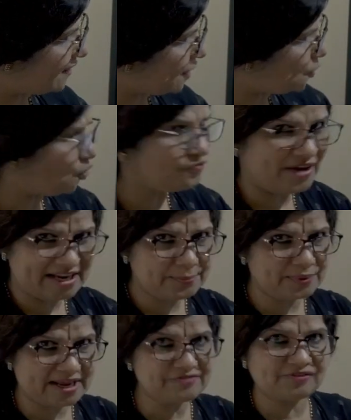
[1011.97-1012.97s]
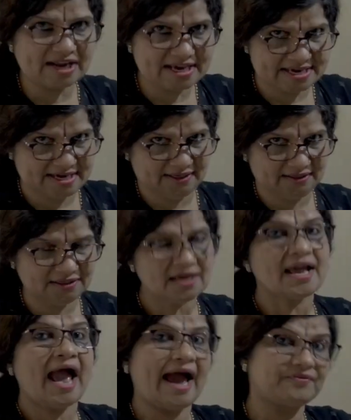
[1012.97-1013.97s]
it to you very briefly here,
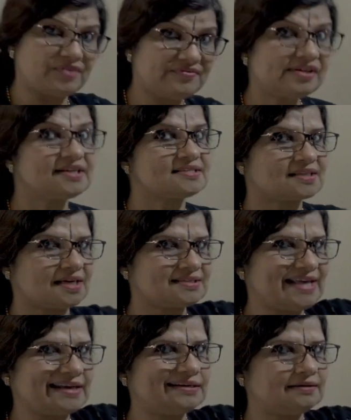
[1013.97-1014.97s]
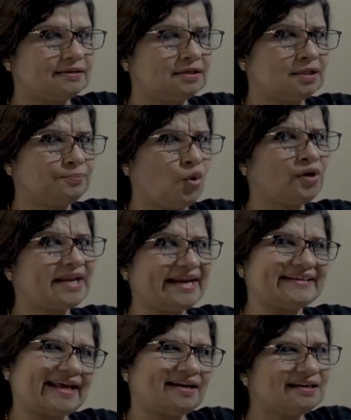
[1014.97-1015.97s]
and we will discuss that in more
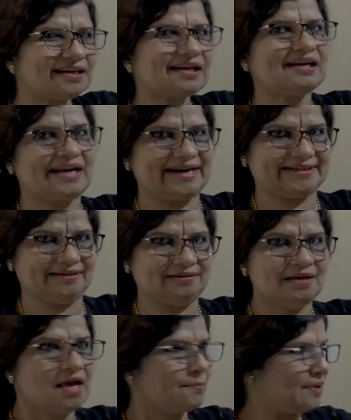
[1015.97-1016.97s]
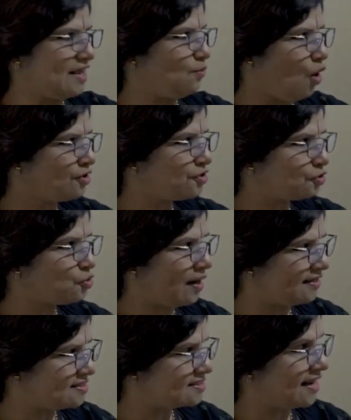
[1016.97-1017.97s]
detail a little later. But I want you to
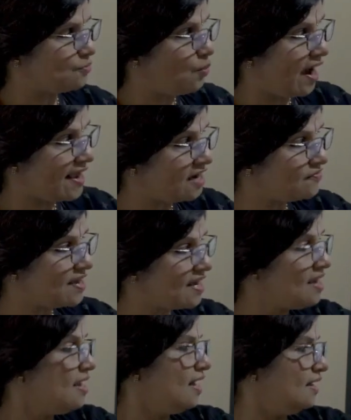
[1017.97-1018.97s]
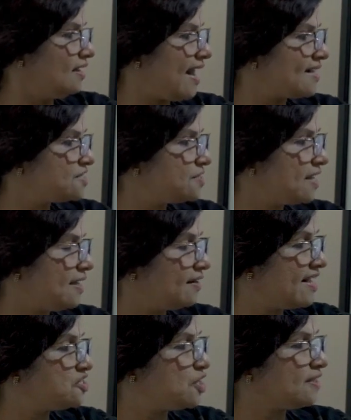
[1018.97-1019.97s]
understand why are we
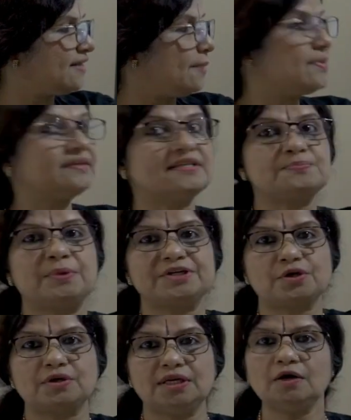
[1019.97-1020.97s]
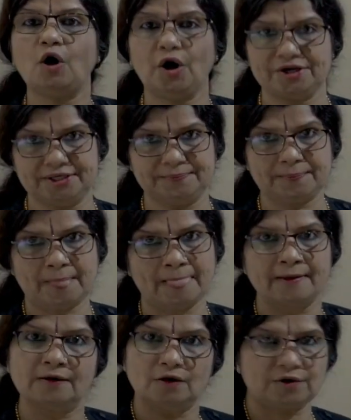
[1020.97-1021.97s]
arranging them in this particular order.
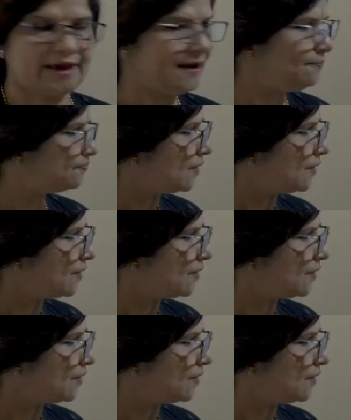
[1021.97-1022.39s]
Okay.